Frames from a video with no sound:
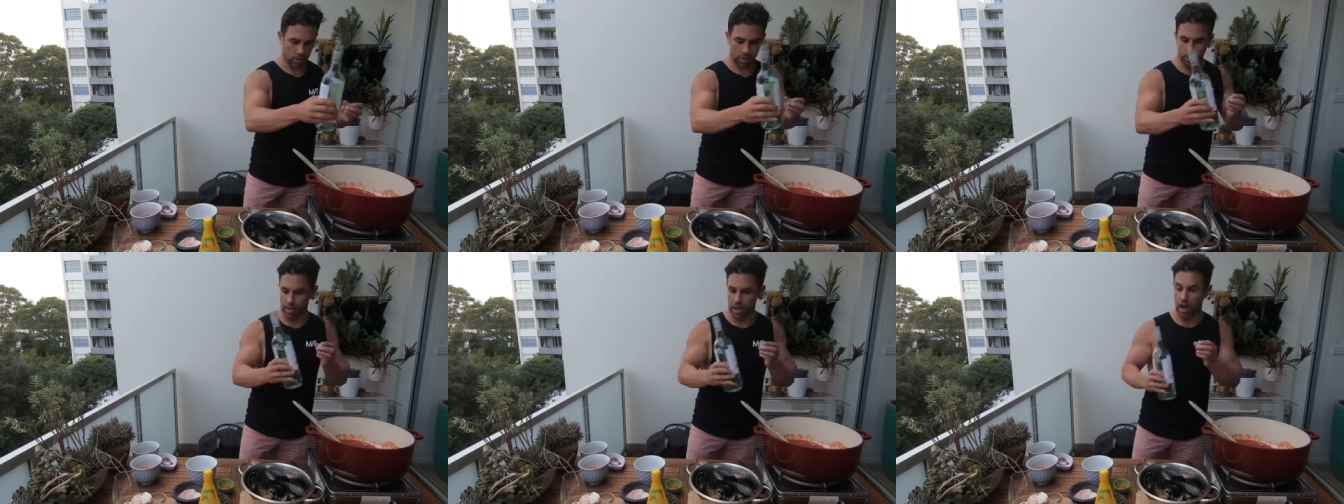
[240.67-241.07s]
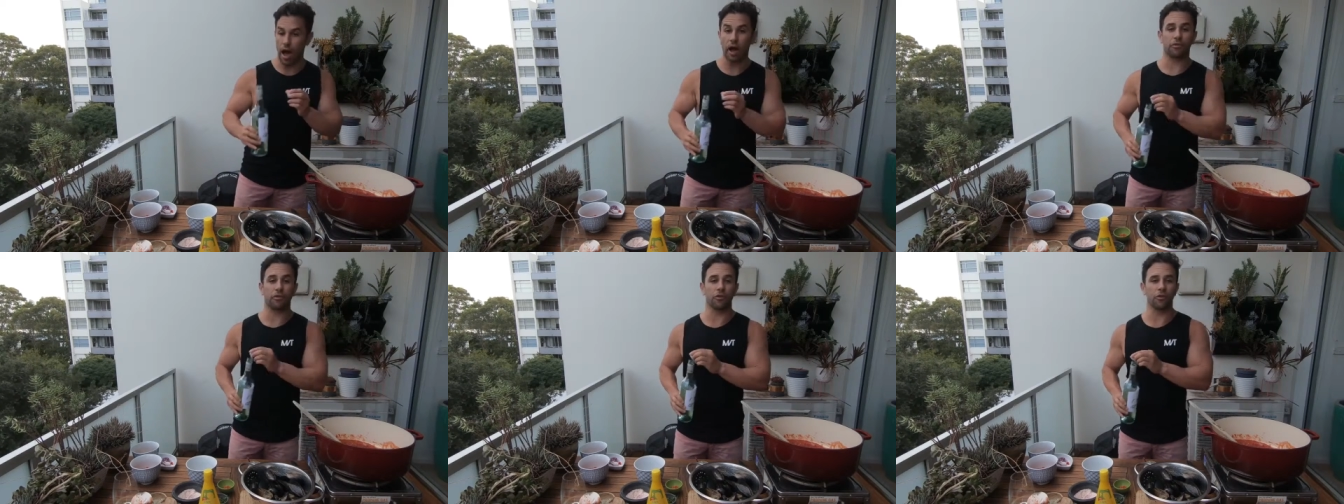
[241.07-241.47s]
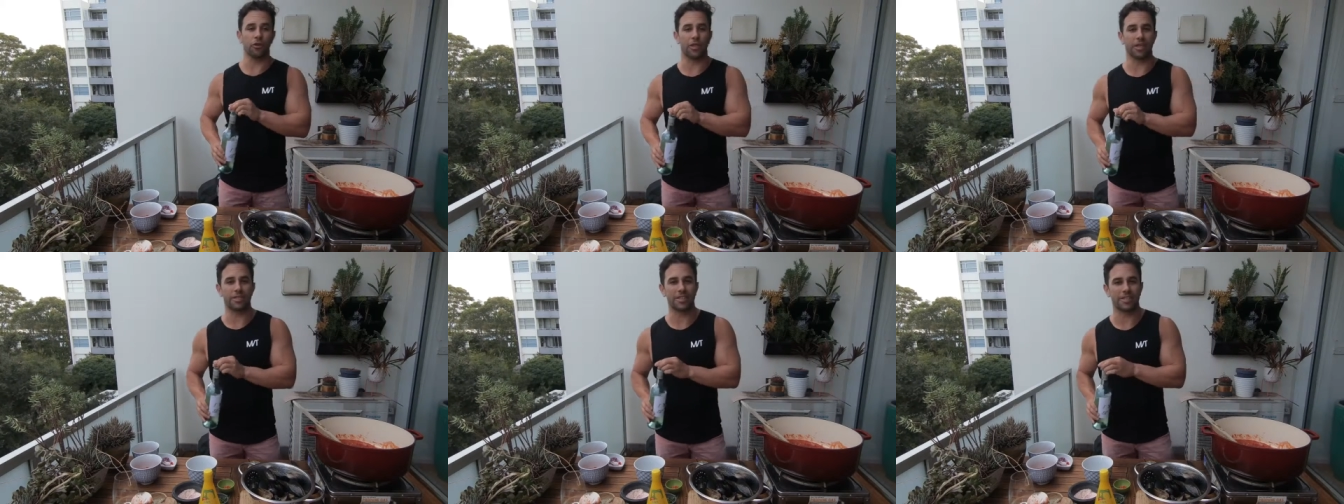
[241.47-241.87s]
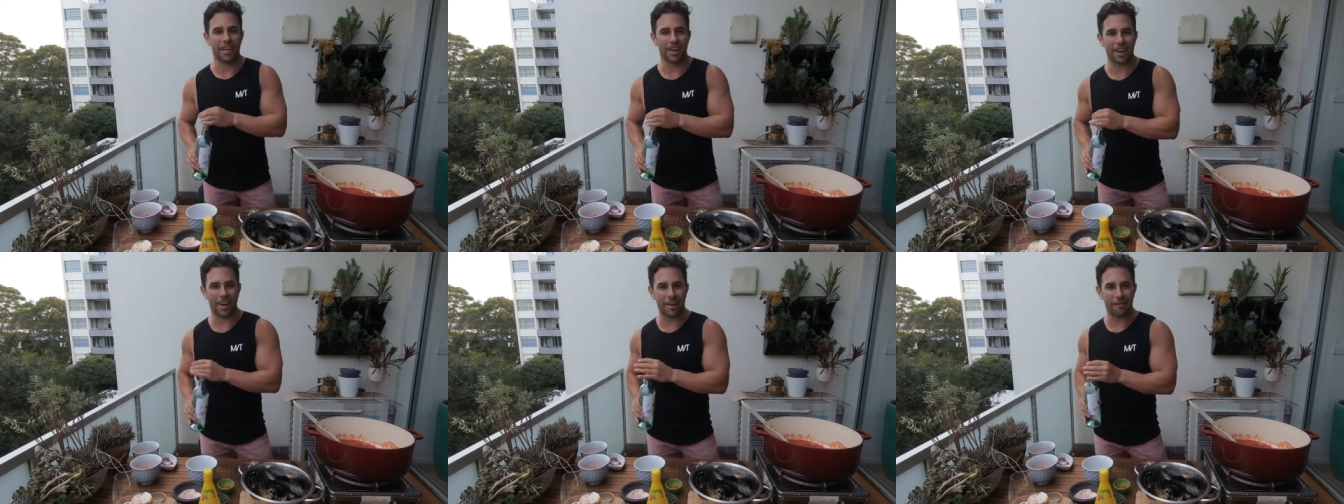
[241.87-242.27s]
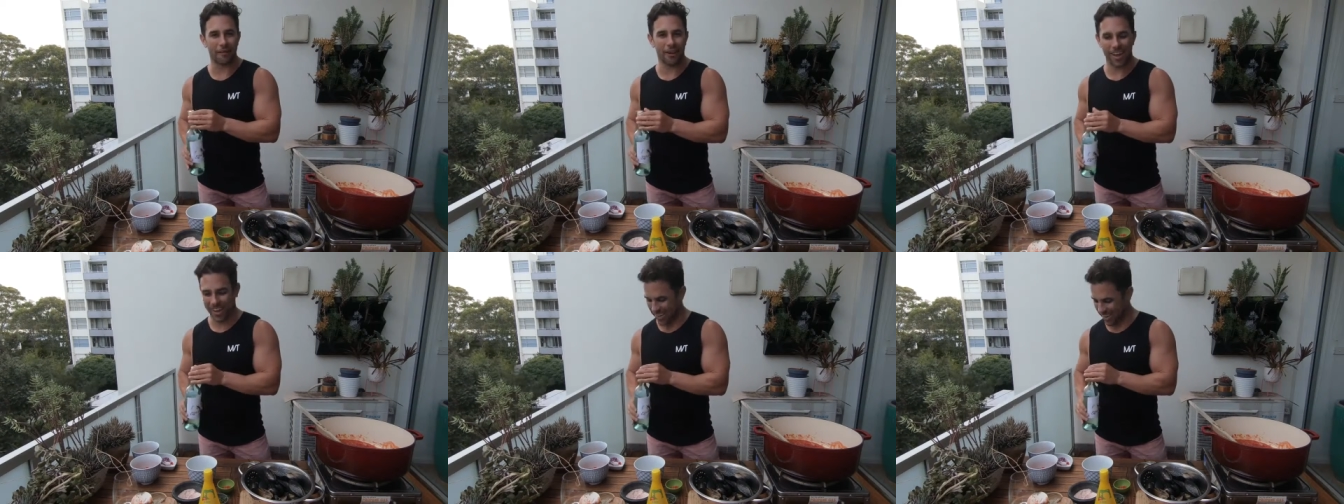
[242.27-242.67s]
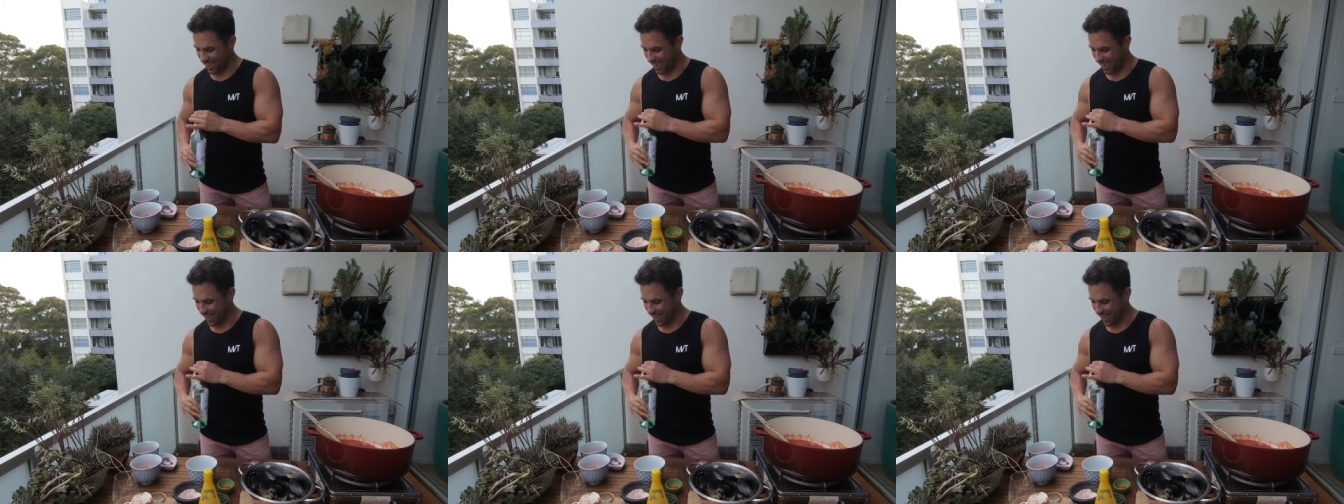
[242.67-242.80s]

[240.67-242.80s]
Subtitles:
There we go. After all, it is a Sunday, right?